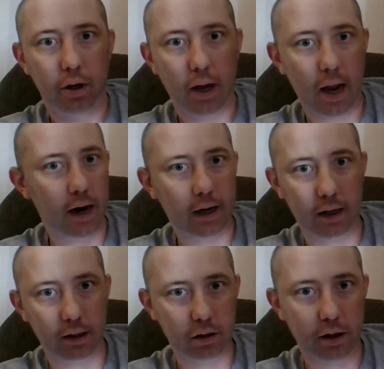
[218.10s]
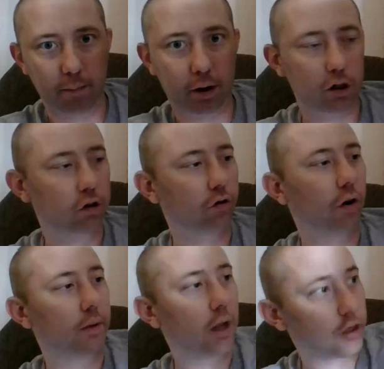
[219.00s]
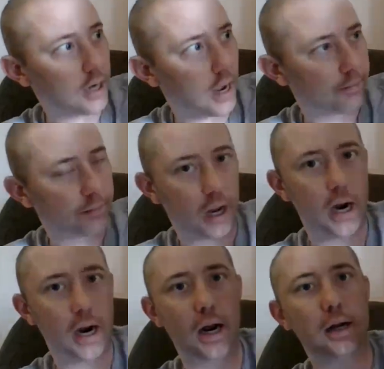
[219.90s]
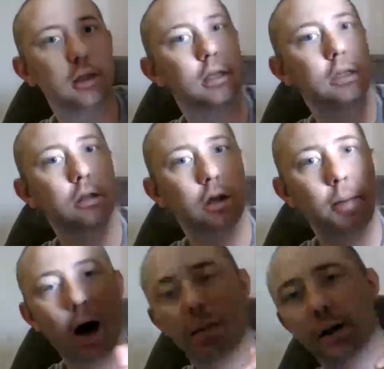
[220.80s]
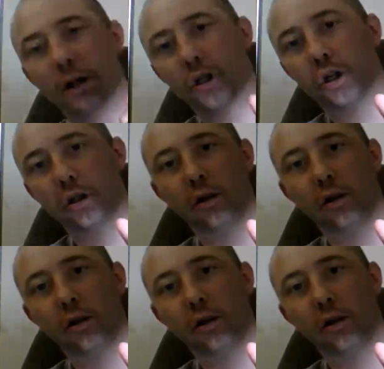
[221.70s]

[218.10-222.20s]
And again, same pictures from the other side. And the bottom is just